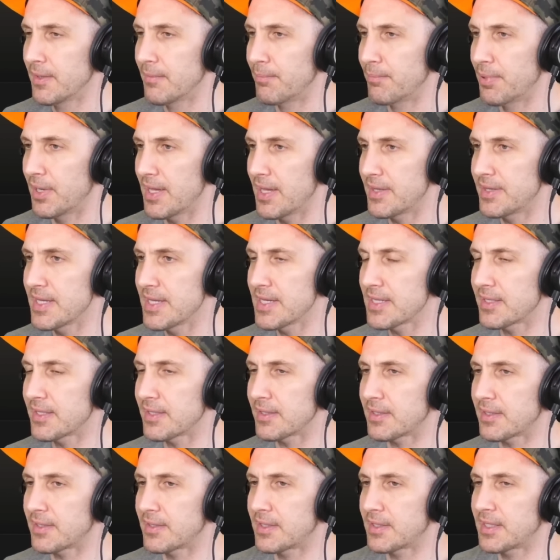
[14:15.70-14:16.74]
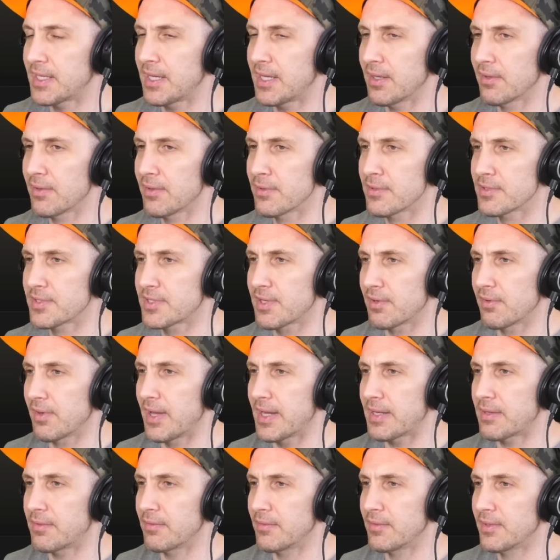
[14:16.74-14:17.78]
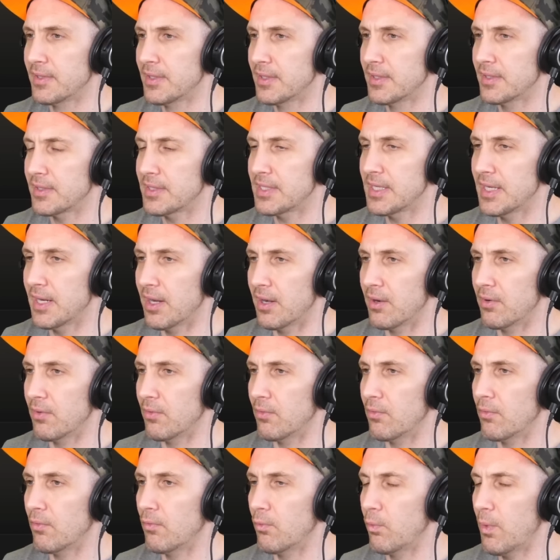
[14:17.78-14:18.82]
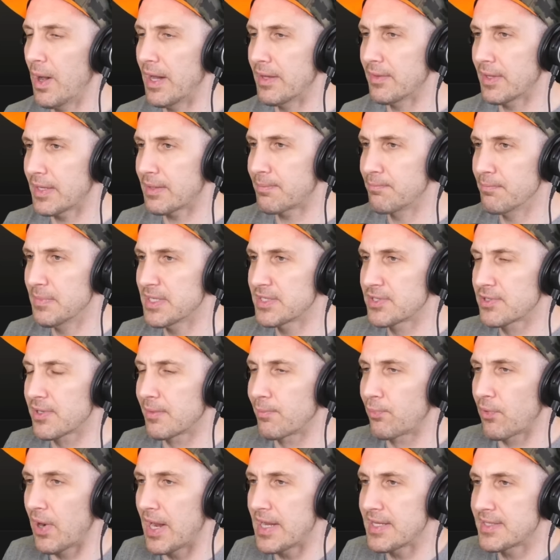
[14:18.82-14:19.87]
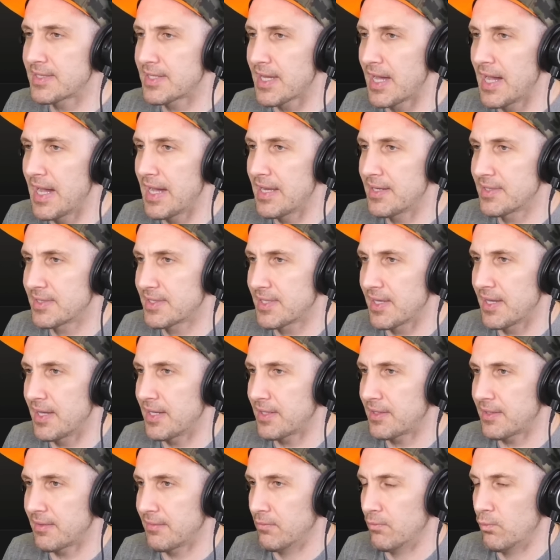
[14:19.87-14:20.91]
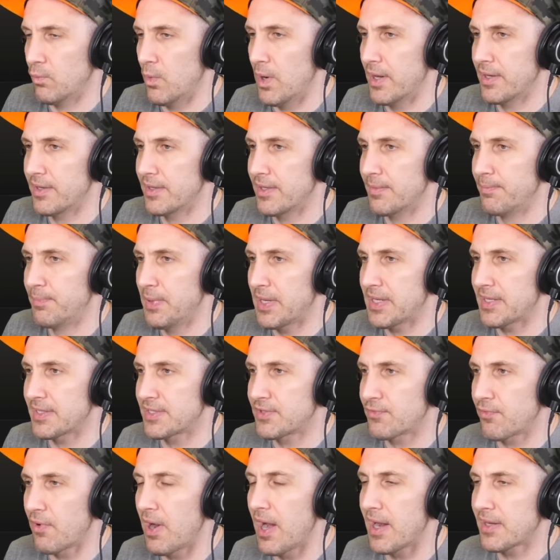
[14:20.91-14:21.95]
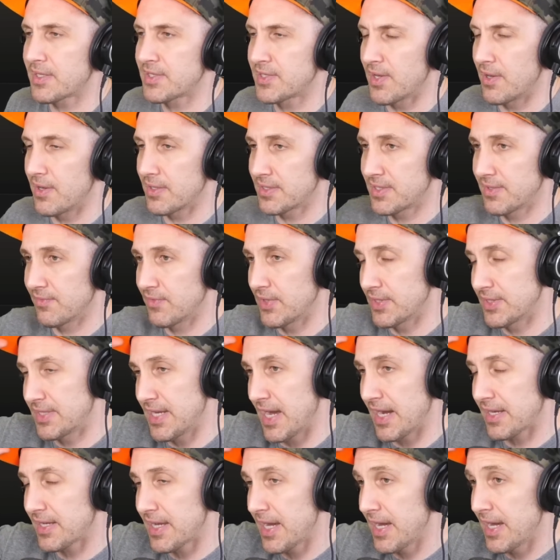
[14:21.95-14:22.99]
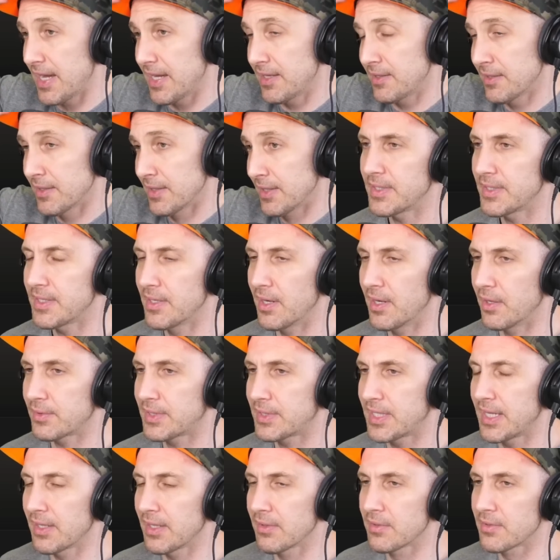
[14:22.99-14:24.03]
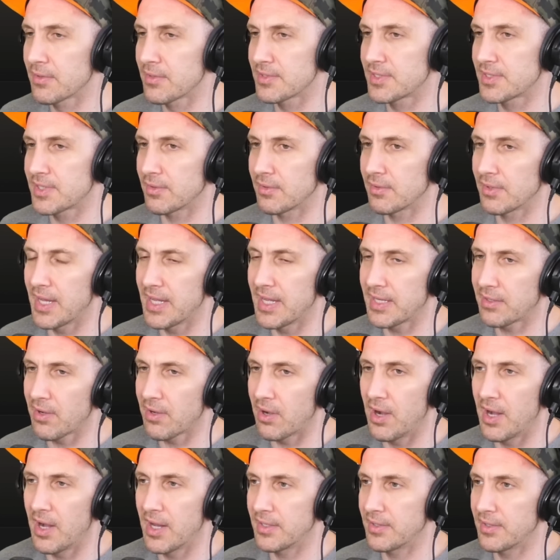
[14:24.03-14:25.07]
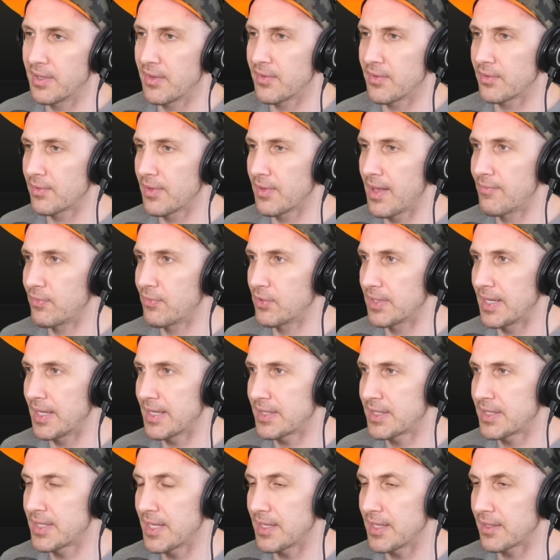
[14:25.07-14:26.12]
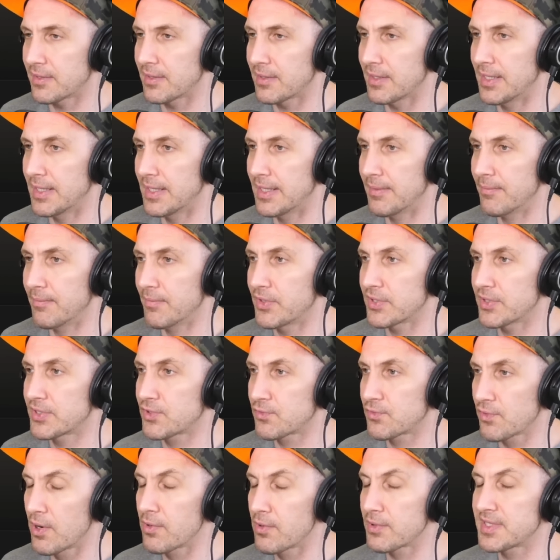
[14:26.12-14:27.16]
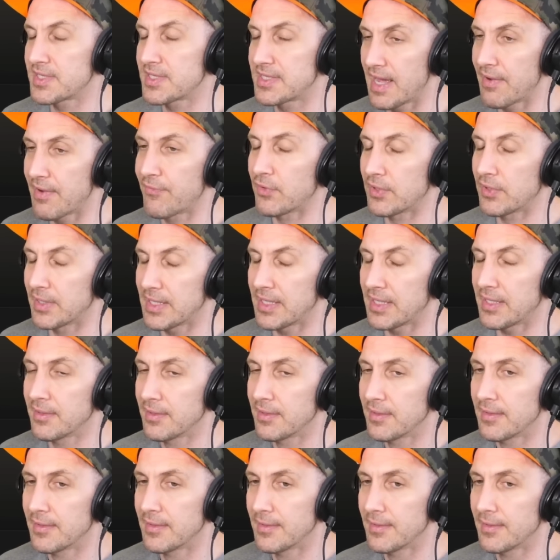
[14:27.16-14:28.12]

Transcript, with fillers: but I think Killers are like, you know, what like Mr. Brightside is like one of the biggest rock songs of the decade. You know, Killers are like on another level, I think. Um, the Strokes definitely